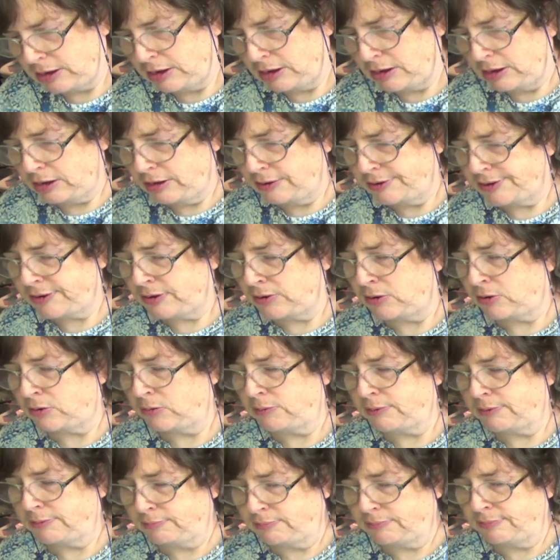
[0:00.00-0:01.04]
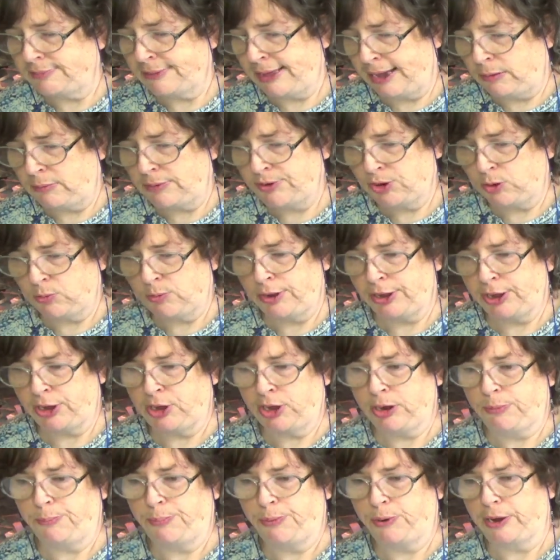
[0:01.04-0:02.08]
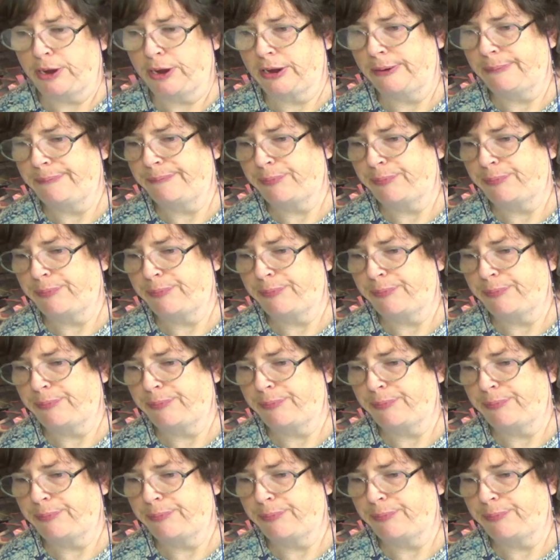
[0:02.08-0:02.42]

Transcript: So that was a really good book.